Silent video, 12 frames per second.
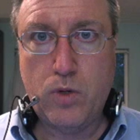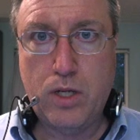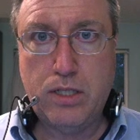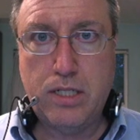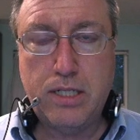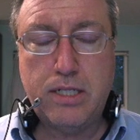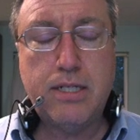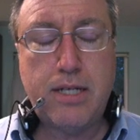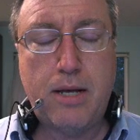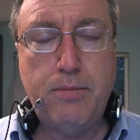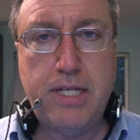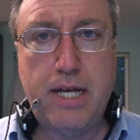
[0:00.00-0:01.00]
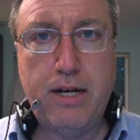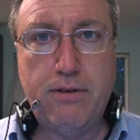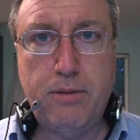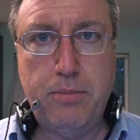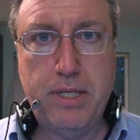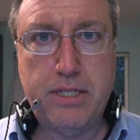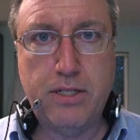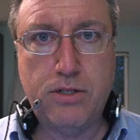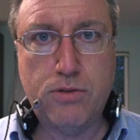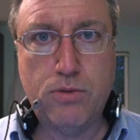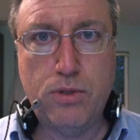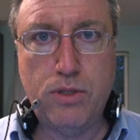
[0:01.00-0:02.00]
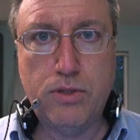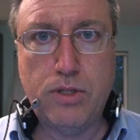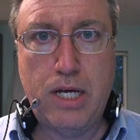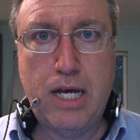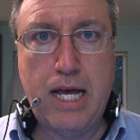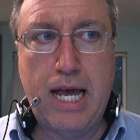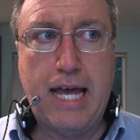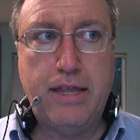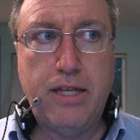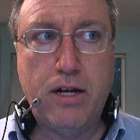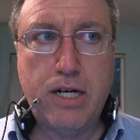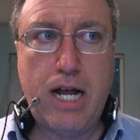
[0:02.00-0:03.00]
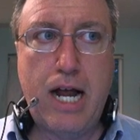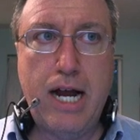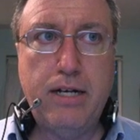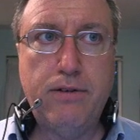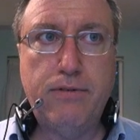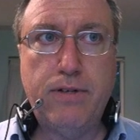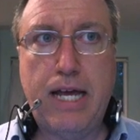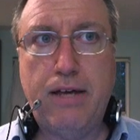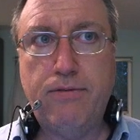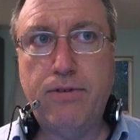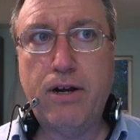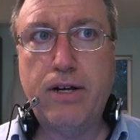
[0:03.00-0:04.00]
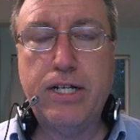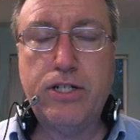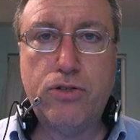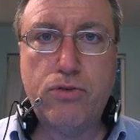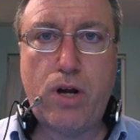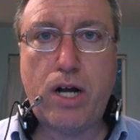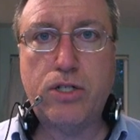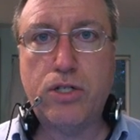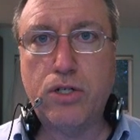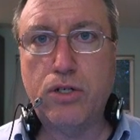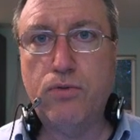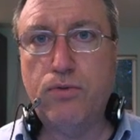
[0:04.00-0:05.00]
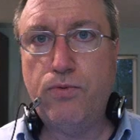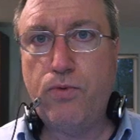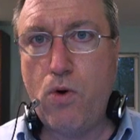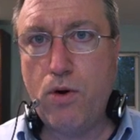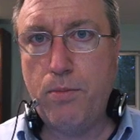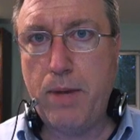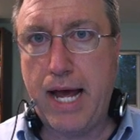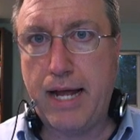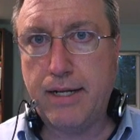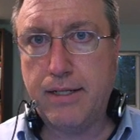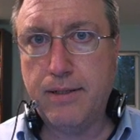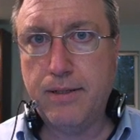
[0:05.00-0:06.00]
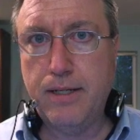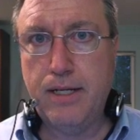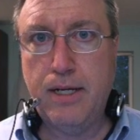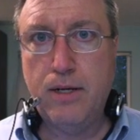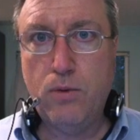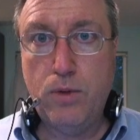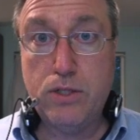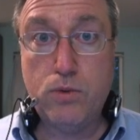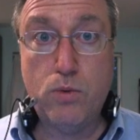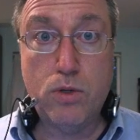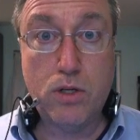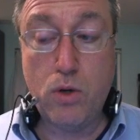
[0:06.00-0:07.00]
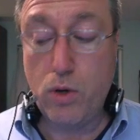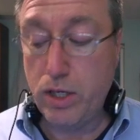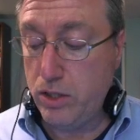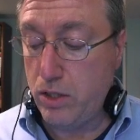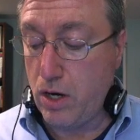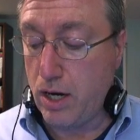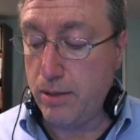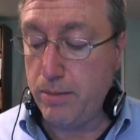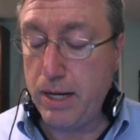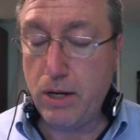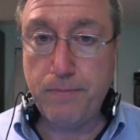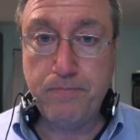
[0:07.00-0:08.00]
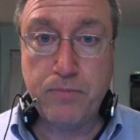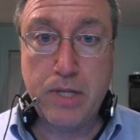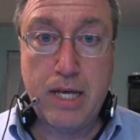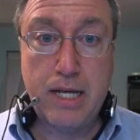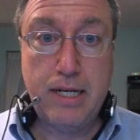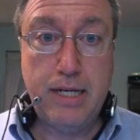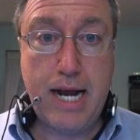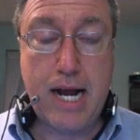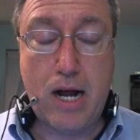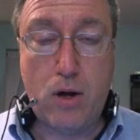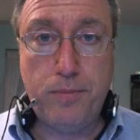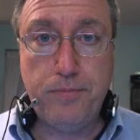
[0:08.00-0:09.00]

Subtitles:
Just a subset of the business rules. And they're kind of a very structured format, which we're going to talk about now.